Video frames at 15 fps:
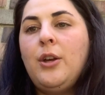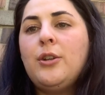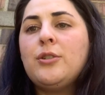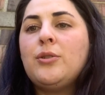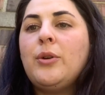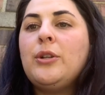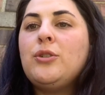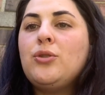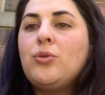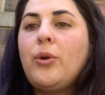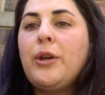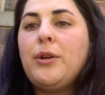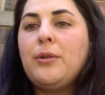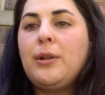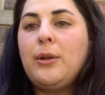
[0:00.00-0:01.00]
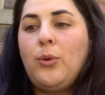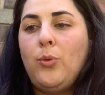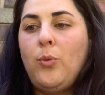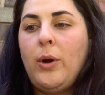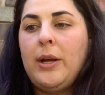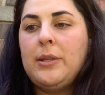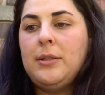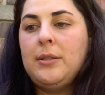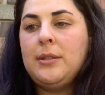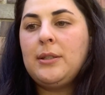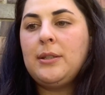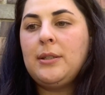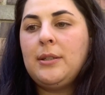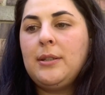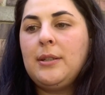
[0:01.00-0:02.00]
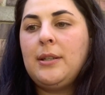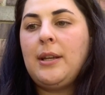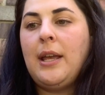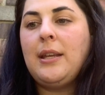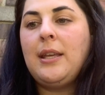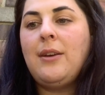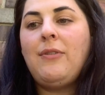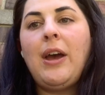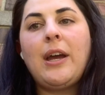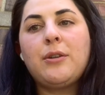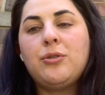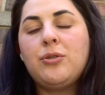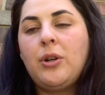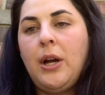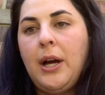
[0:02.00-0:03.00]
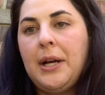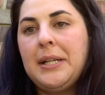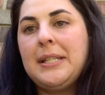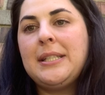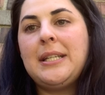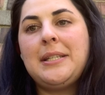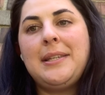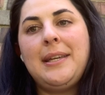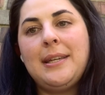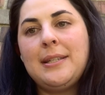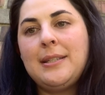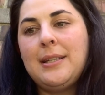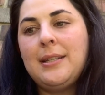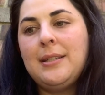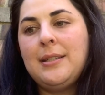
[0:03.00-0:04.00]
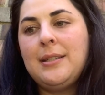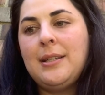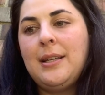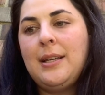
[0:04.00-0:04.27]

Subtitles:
So enjoy your little ones and give extra hugs and kisses,